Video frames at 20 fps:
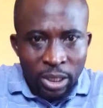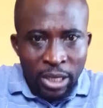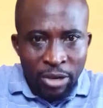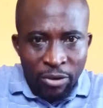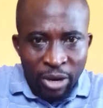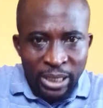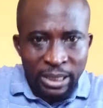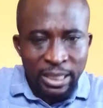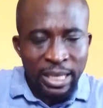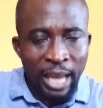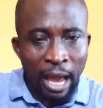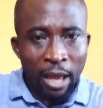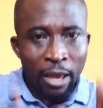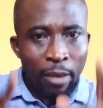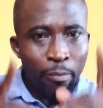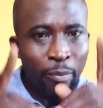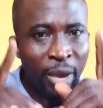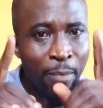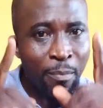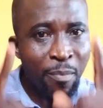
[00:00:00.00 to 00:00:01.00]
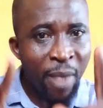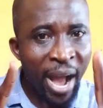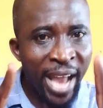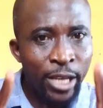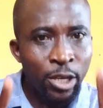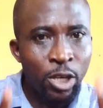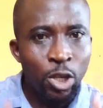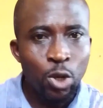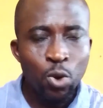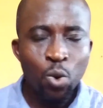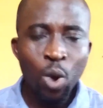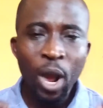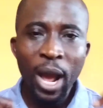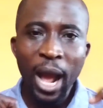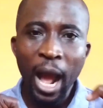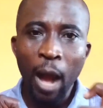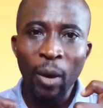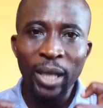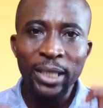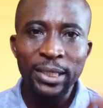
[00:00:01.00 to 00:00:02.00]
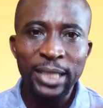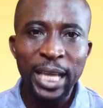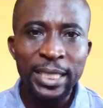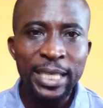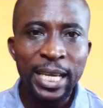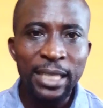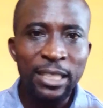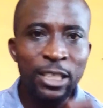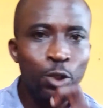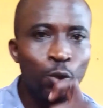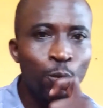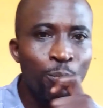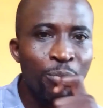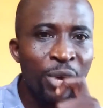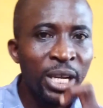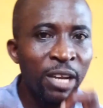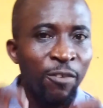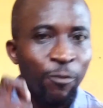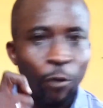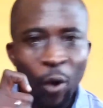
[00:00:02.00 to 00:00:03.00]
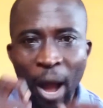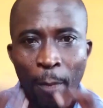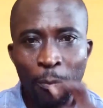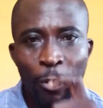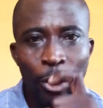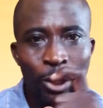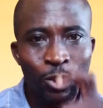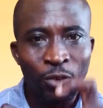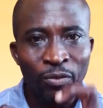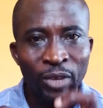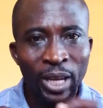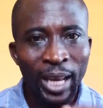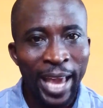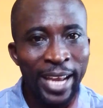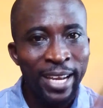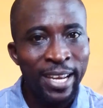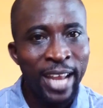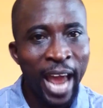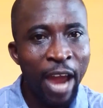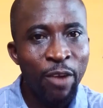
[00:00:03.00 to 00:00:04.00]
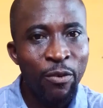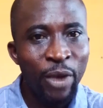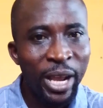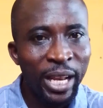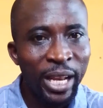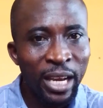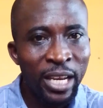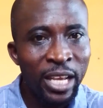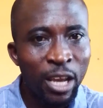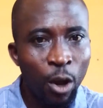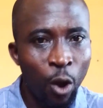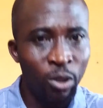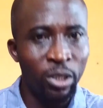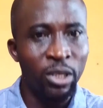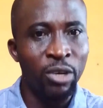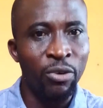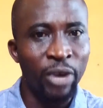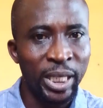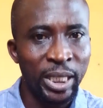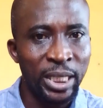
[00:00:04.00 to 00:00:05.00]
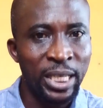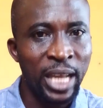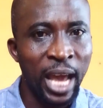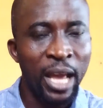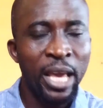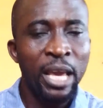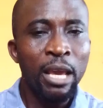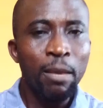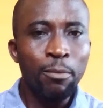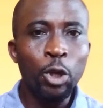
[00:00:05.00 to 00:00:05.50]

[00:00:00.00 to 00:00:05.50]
the retina. But mind you, our target is to bring the focal point of the light directly on the retina,